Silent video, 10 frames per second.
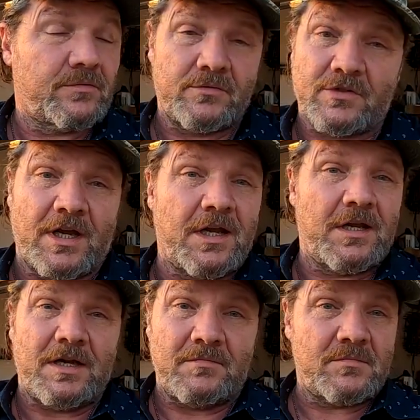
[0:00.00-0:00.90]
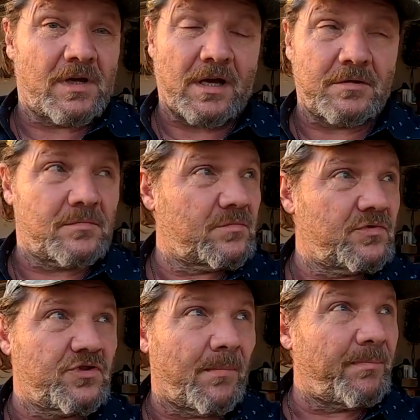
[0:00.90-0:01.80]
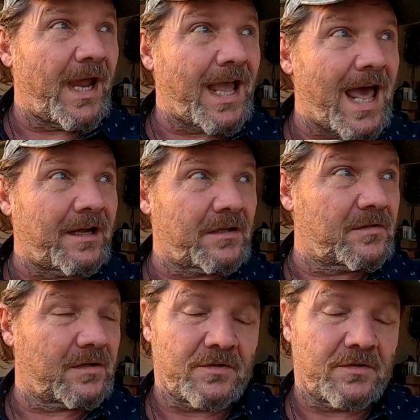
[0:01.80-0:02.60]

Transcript: As soon as I get in, gotta jump back on it